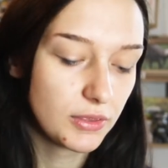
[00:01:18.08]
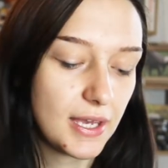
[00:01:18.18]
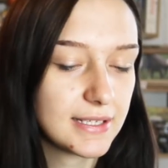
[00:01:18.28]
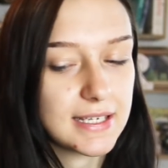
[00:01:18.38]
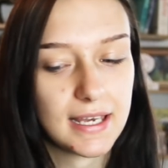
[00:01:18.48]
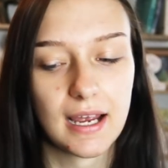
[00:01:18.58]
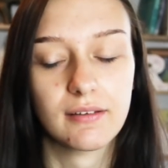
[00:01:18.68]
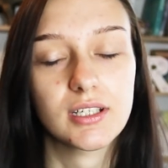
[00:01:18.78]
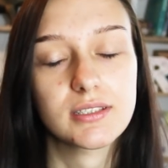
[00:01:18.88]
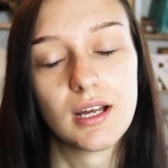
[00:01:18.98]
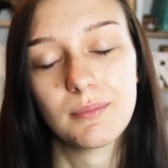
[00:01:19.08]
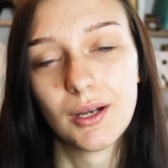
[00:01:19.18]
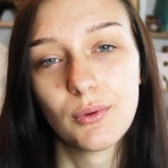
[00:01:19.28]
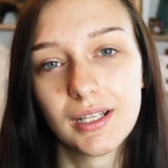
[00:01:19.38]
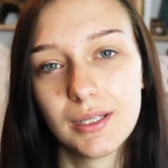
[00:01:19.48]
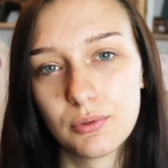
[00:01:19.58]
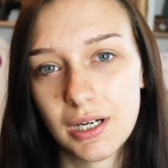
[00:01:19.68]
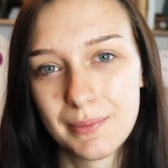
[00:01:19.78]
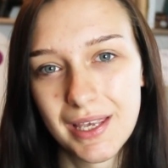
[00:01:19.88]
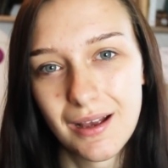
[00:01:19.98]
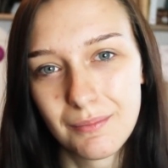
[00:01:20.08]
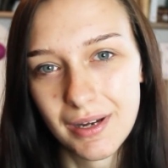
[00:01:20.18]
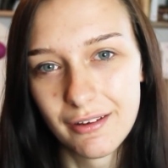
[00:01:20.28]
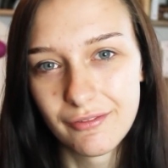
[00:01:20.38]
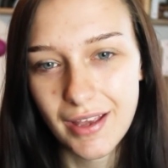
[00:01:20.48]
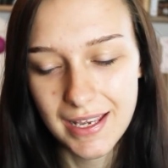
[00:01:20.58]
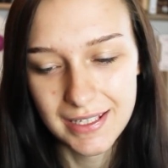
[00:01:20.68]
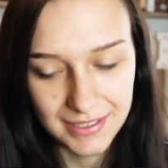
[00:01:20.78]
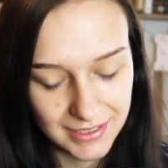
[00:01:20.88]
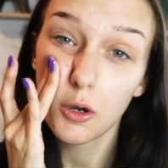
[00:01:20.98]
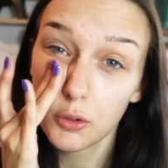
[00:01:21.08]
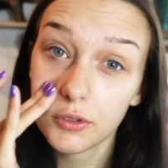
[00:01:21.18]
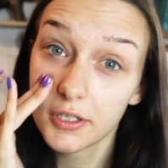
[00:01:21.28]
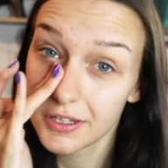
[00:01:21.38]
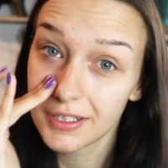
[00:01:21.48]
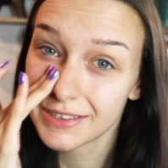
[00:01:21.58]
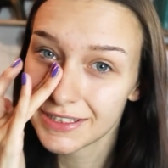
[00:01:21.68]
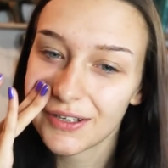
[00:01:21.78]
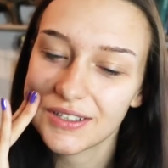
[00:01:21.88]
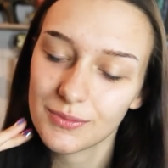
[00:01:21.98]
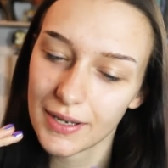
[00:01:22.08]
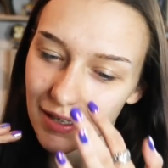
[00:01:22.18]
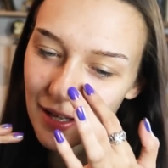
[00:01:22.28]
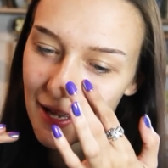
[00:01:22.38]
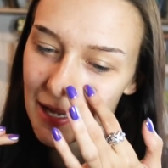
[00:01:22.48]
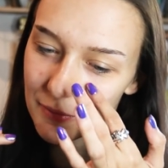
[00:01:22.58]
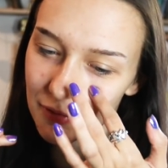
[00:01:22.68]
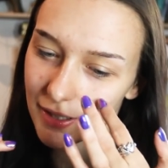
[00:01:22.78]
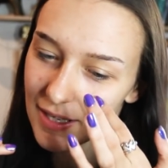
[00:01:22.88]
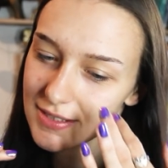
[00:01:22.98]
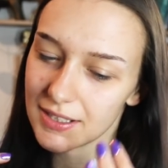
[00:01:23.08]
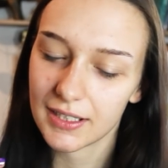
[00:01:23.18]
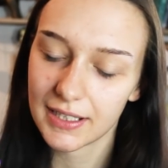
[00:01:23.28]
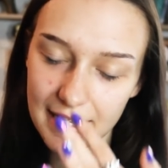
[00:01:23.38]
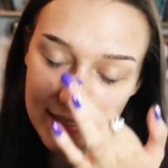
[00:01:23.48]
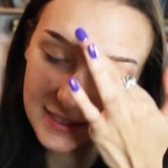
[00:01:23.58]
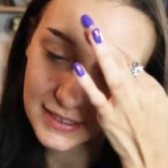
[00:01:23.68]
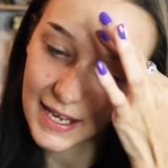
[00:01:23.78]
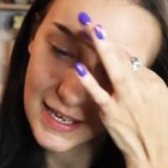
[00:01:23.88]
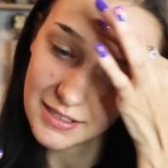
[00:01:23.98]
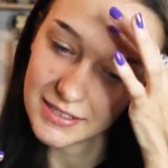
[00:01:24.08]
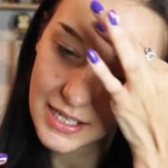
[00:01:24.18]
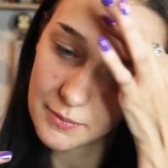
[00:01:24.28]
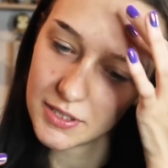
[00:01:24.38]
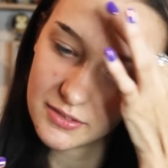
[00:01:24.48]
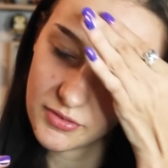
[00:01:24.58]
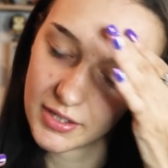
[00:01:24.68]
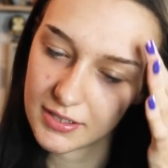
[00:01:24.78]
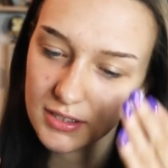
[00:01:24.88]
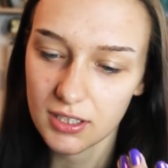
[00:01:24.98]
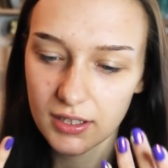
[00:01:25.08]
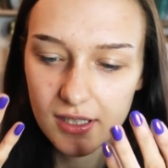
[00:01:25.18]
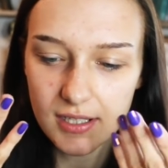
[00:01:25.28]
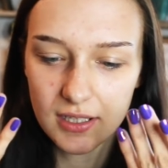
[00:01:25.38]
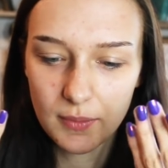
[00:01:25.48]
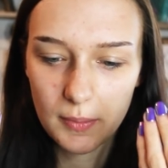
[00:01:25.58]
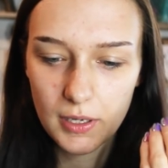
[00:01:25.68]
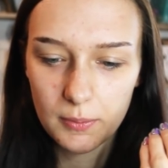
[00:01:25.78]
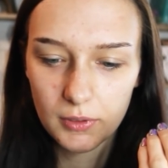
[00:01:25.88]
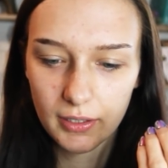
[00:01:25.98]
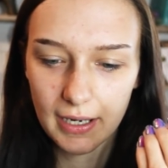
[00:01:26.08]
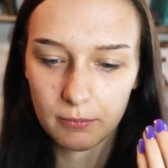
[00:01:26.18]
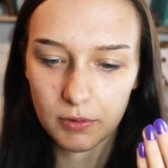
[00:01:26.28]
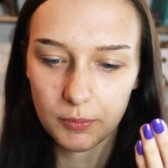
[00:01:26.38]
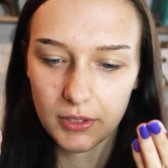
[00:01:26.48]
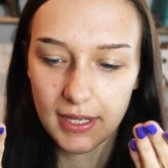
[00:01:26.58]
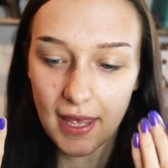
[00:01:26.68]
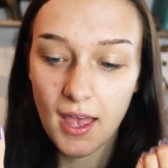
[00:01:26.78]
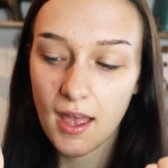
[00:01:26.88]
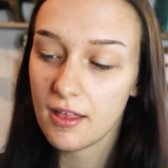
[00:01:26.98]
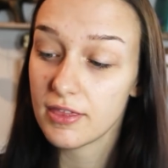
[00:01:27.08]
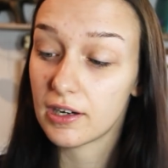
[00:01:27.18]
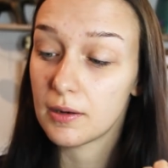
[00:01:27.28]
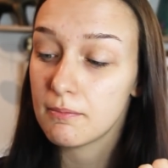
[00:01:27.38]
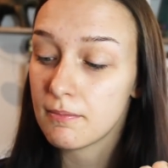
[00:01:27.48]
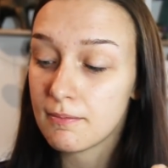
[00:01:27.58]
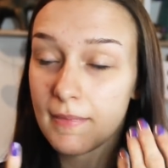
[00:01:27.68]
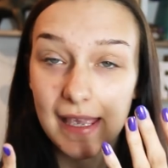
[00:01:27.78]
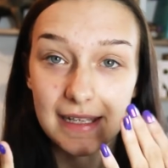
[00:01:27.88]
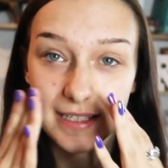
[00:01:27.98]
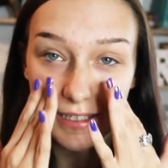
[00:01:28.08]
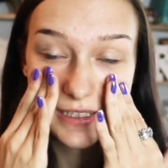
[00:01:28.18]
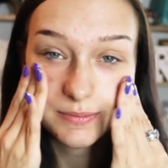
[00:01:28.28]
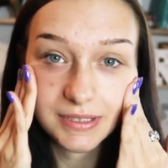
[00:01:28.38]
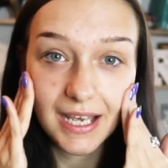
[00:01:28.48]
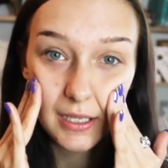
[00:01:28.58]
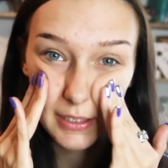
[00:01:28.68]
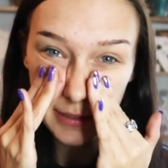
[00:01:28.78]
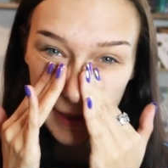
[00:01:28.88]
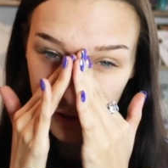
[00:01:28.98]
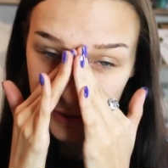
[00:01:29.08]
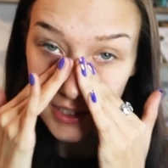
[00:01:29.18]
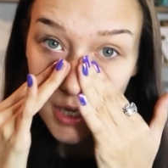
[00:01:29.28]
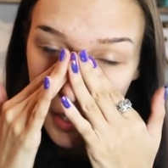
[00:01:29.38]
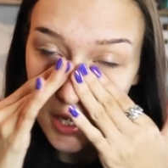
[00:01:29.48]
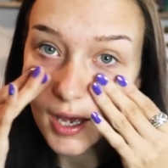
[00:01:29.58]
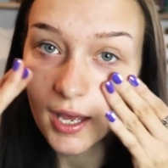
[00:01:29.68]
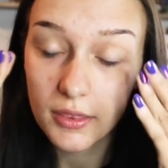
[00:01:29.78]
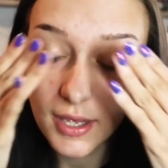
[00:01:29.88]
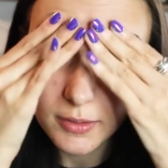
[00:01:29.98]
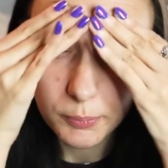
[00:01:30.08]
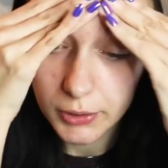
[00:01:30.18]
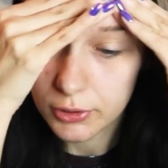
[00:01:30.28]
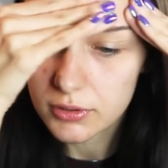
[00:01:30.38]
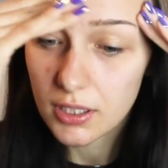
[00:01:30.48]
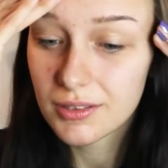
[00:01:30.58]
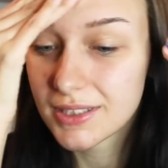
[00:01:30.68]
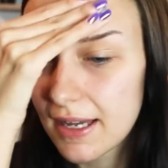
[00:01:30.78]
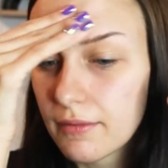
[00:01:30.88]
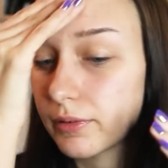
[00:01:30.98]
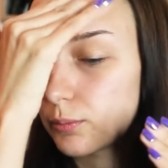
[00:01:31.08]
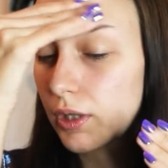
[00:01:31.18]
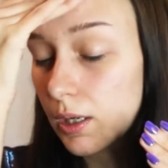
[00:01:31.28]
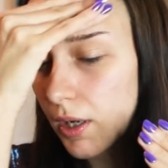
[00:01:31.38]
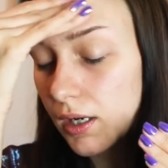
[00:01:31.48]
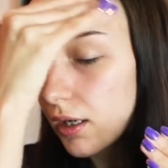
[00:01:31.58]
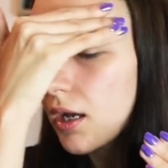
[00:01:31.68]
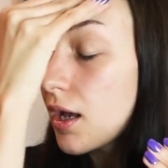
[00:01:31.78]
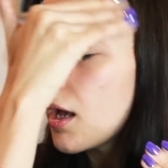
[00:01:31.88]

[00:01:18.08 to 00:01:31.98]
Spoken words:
With that said, I'm going to start by quickly priming my face. Oh, the other thing to note as well before I get started is the nails I'm using for this look. They look a little bit purple on camera, but they're amazing, these metallic nails. They're the Pluto set from Primark,